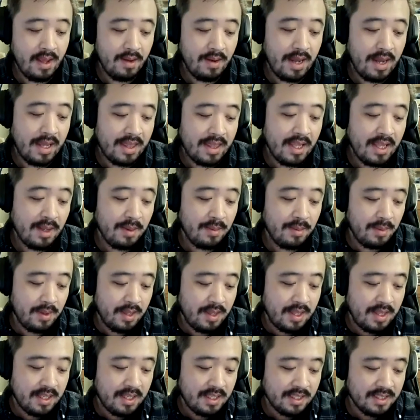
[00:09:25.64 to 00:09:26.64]
I think
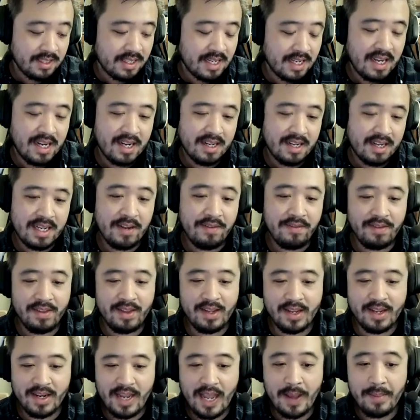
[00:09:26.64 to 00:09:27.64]
this is kind of
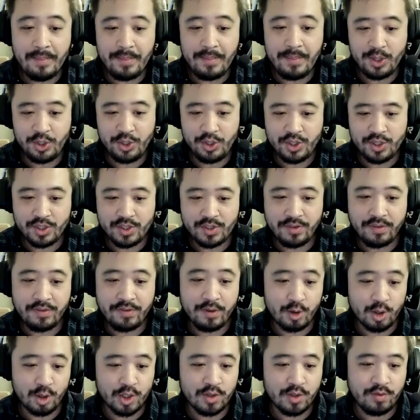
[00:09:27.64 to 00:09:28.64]
definitely an ambitious
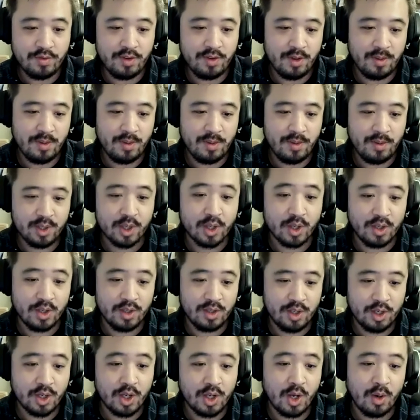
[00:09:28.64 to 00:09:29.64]
first film
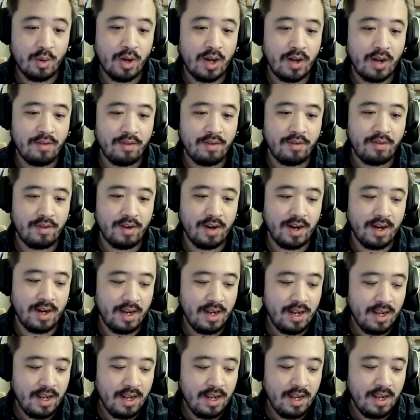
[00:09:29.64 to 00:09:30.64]
to go off of, right?
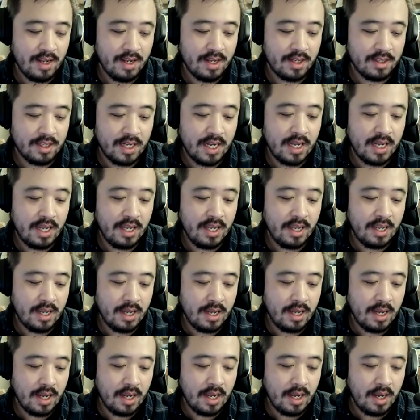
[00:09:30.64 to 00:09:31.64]
Because I
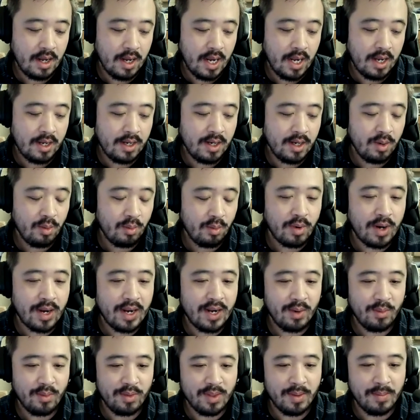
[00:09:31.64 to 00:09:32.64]
didn't write
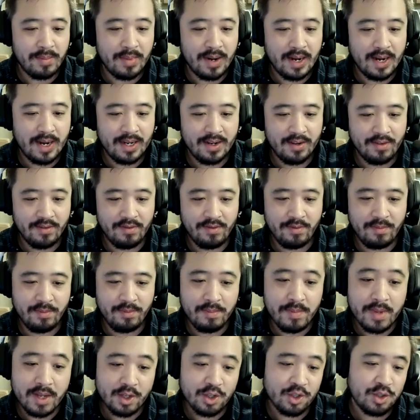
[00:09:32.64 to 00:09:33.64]
it with the mind of
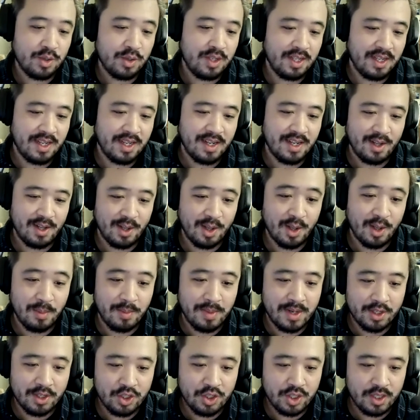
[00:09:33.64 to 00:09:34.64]
me shooting it on a low
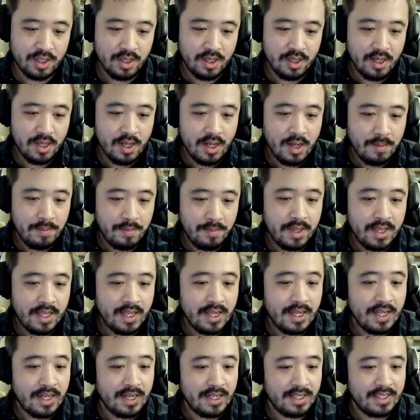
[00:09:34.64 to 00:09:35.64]
budget, but then
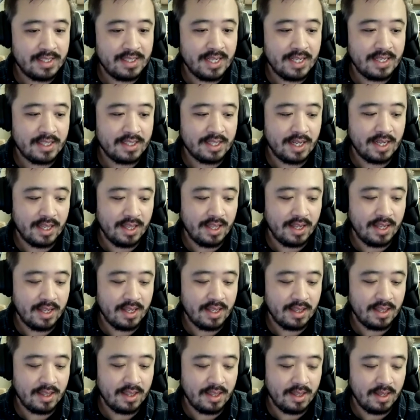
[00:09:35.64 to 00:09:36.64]
in a sense, I think
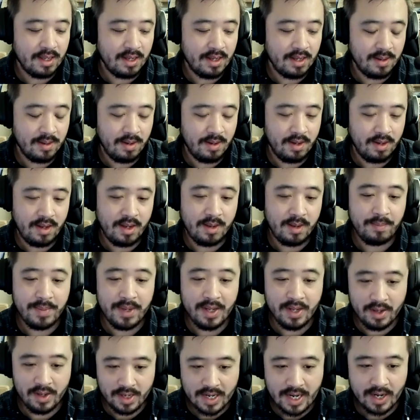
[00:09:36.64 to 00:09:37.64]
it
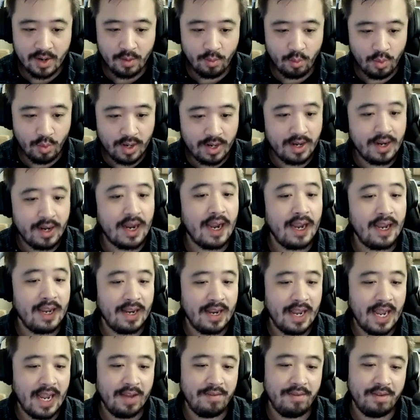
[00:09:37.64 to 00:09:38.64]
being kind of one night and
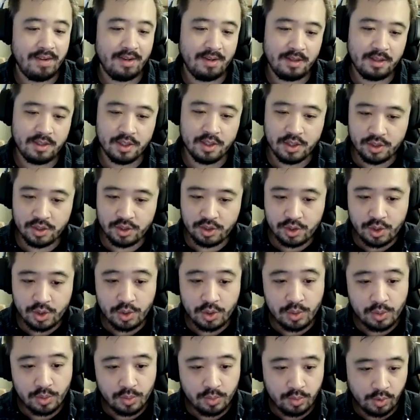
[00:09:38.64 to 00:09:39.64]
having just
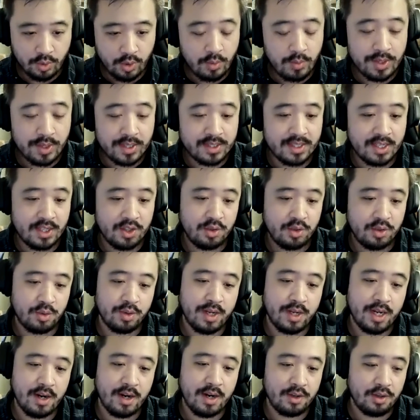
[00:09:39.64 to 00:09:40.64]
2 or 3 central
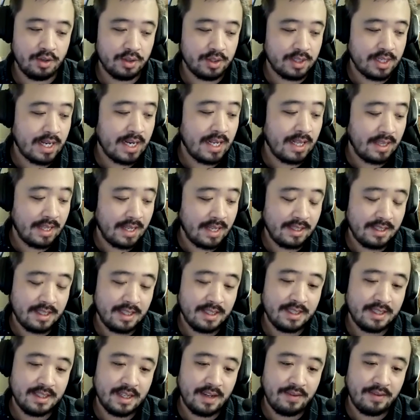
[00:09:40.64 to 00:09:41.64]
characters kind of lent
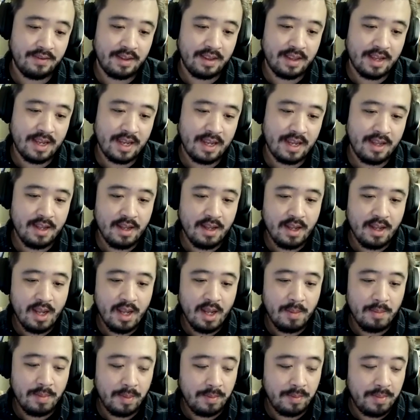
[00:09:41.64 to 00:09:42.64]
itself to that.
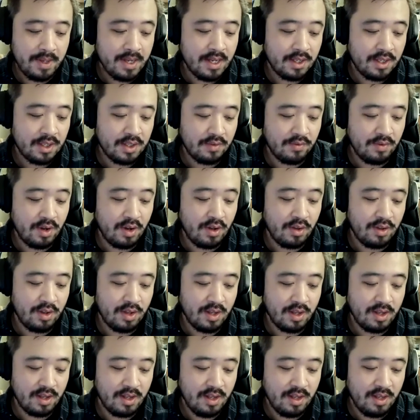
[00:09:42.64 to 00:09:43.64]
But because of all
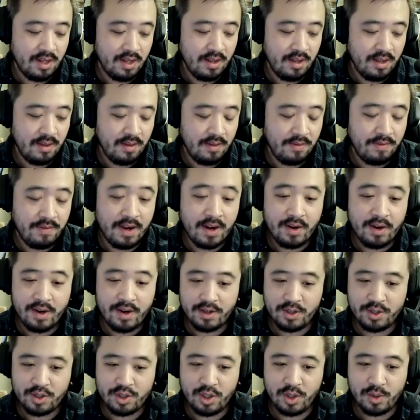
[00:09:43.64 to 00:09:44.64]
the
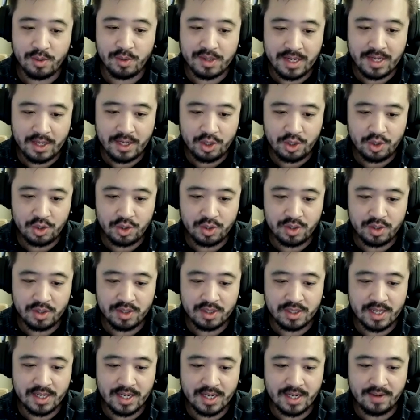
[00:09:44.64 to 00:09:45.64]
various
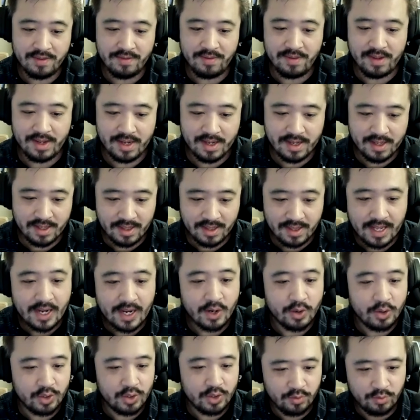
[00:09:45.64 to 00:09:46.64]
locations, kind of like
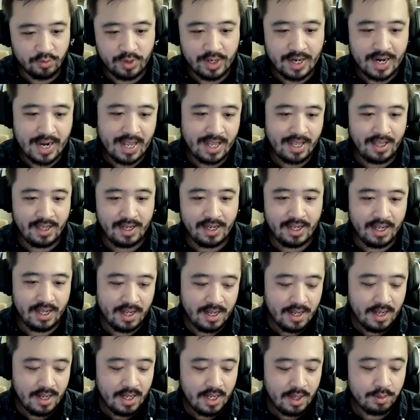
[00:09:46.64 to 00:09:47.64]
layers of reality.
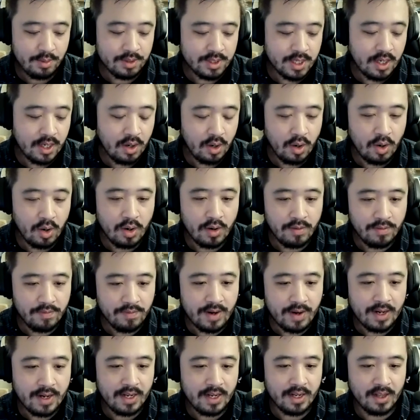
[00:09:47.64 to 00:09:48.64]
It was kind of hard
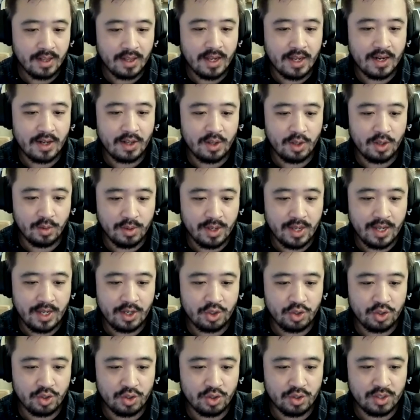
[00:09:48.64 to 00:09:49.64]
finding a lot of
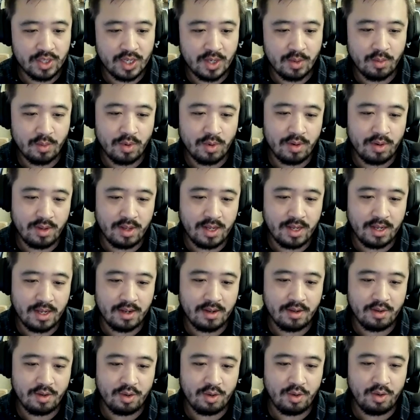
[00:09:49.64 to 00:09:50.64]
locations that weren't like
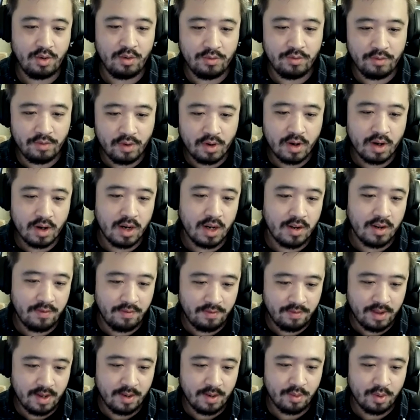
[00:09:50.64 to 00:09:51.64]
too far off,
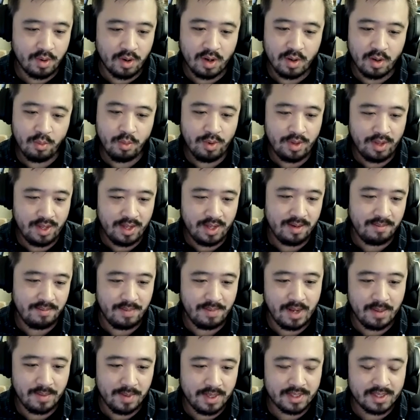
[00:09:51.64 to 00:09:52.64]
that were all within
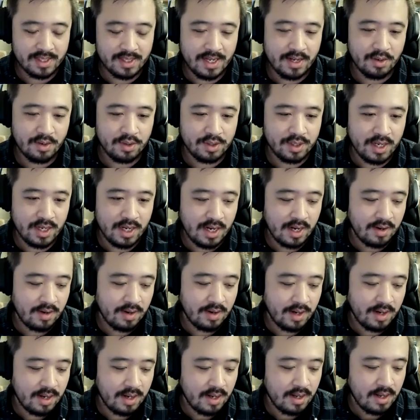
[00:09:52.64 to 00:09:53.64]
maybe San Jose
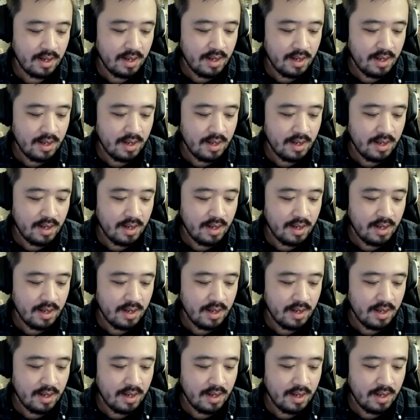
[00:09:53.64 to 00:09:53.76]
area.